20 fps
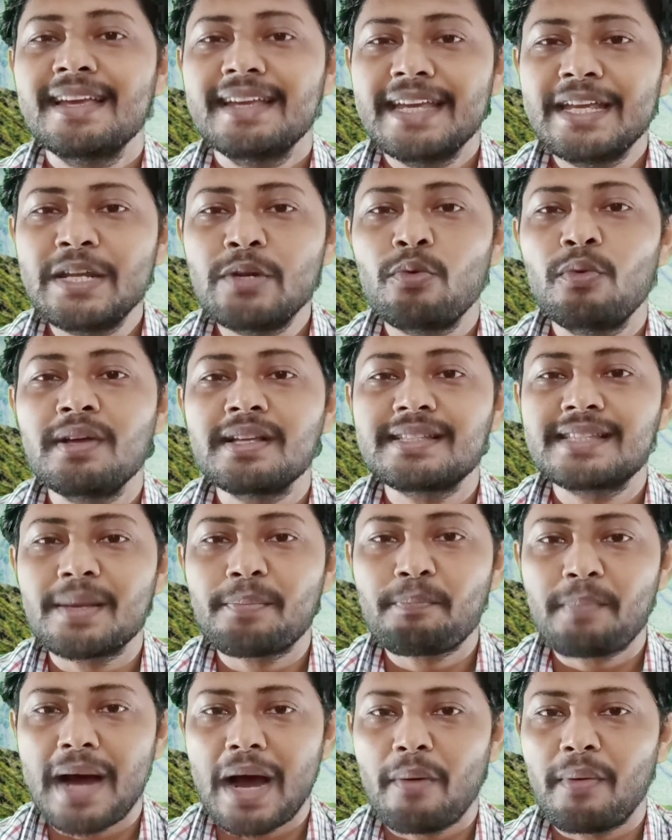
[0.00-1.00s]
in which the
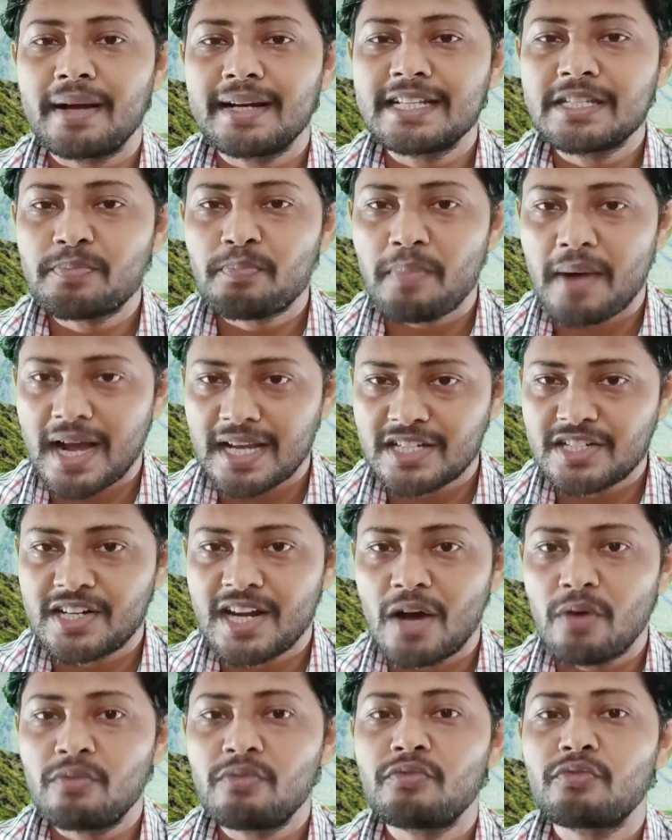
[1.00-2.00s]
power is passed
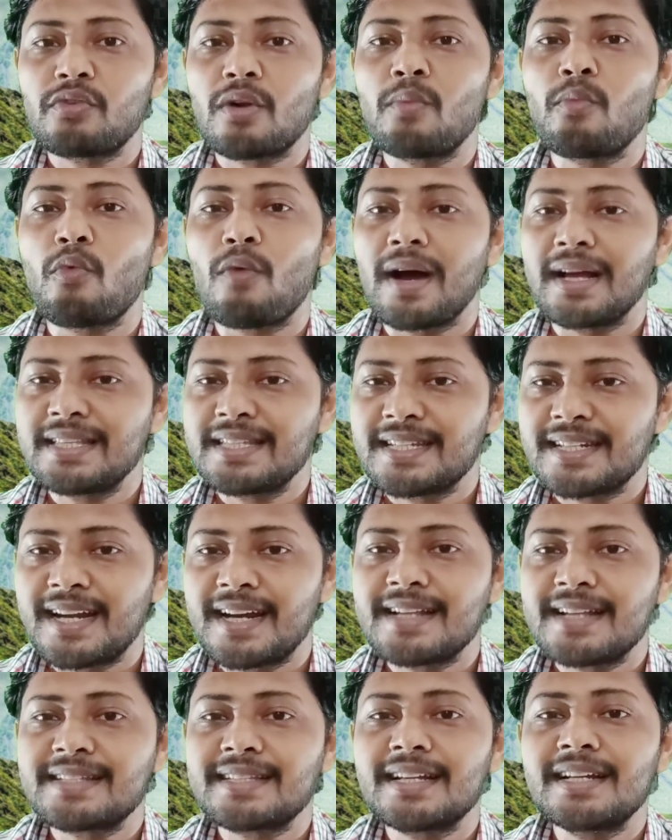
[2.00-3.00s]
down from one
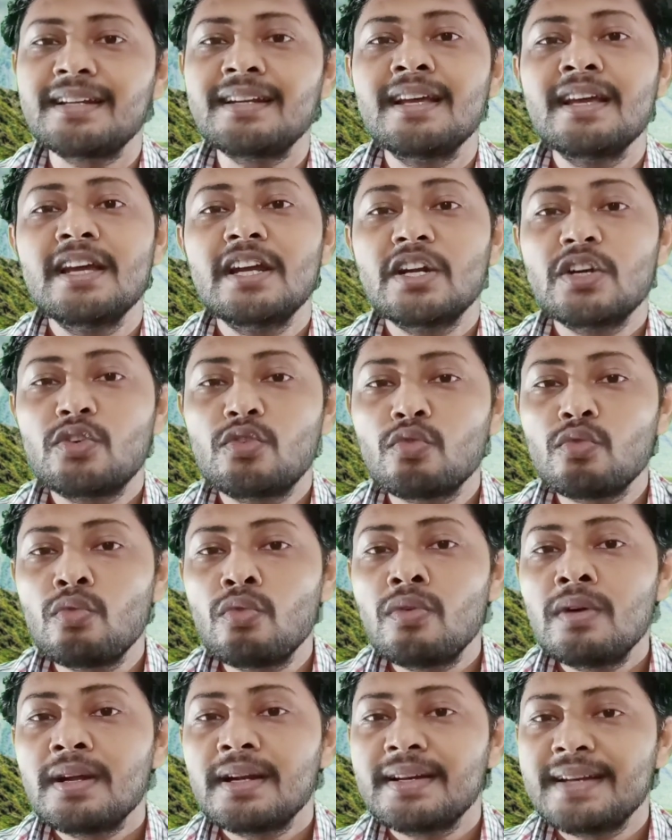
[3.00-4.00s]
generation
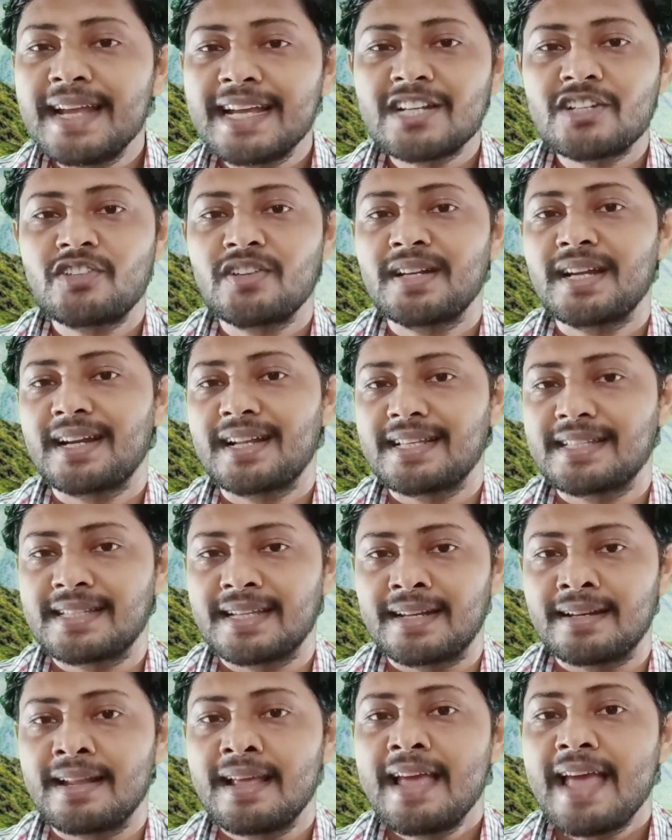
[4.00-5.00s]
to next
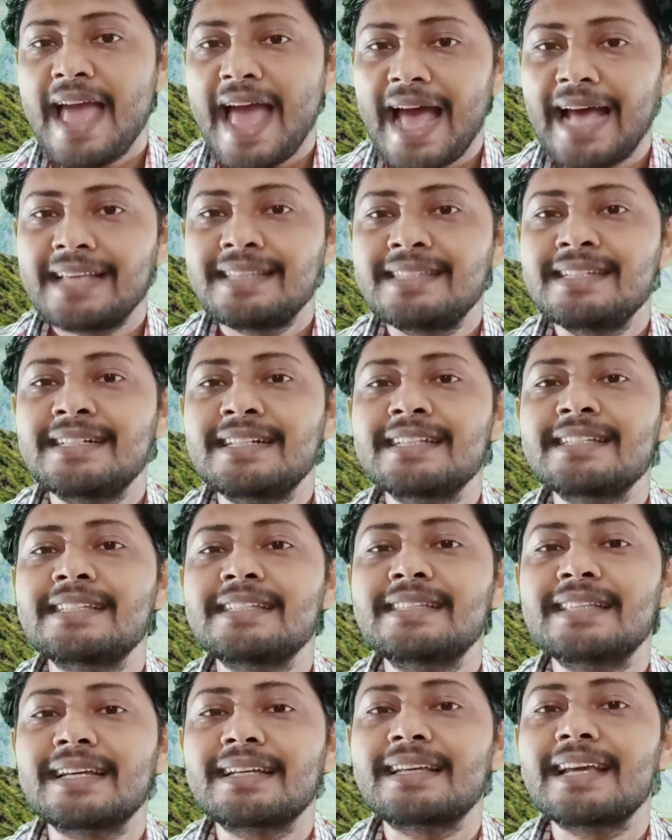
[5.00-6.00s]
generation, as it is
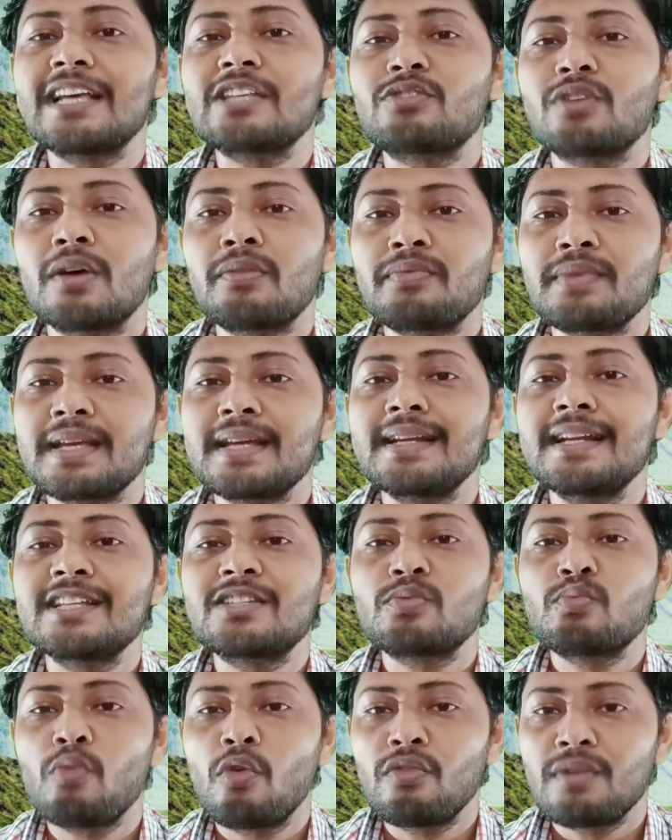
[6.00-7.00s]
in the case of
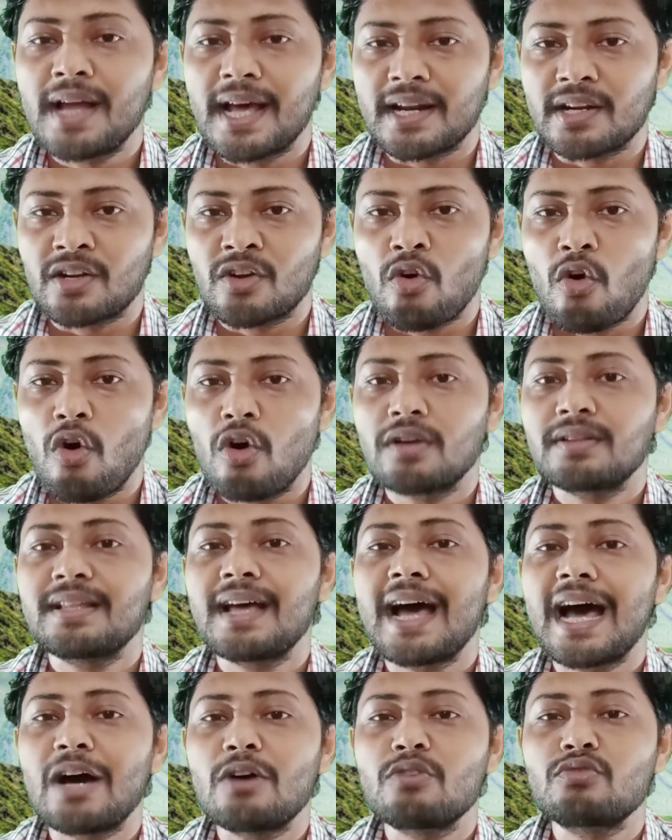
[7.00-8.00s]
English monarch or the
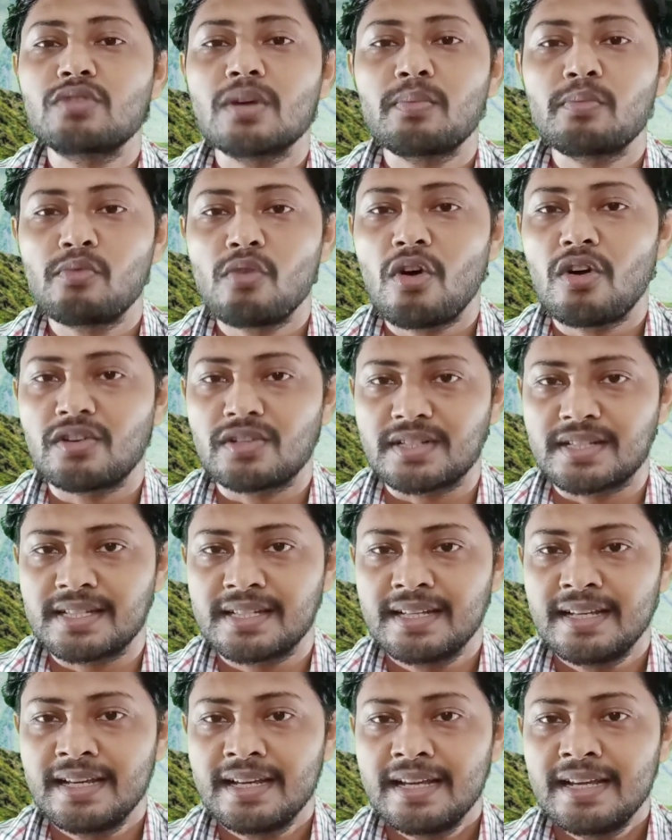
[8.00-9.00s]
House of Lords,
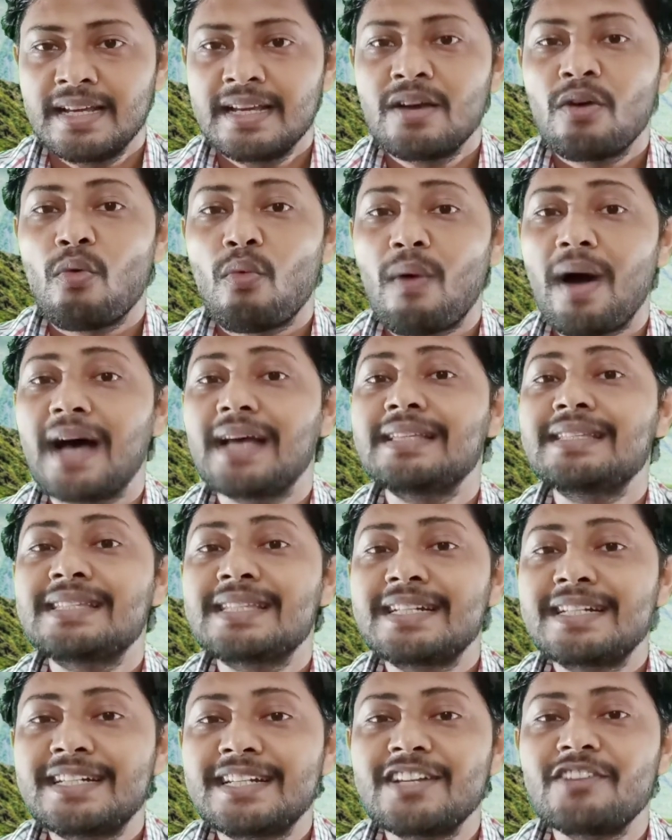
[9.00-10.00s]

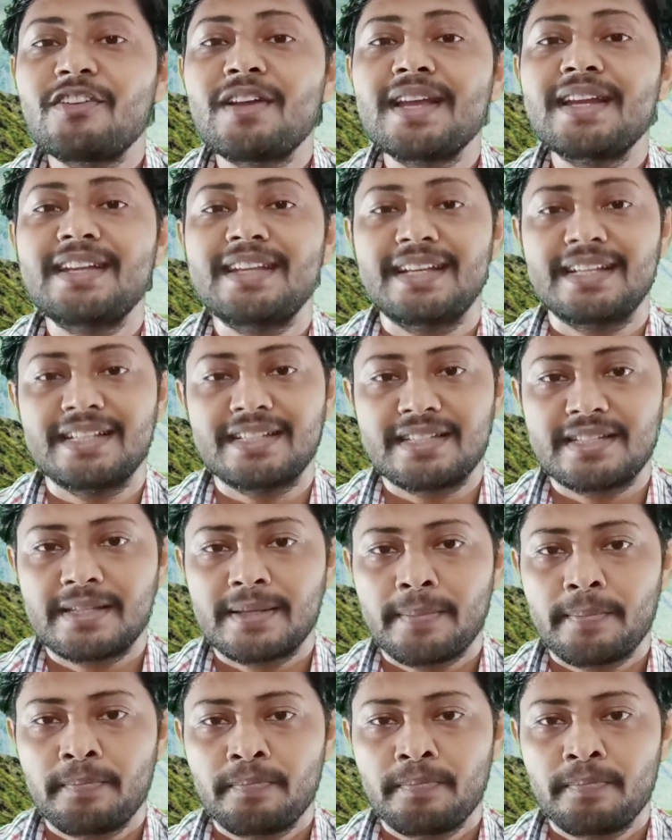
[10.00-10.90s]
was tyrannous.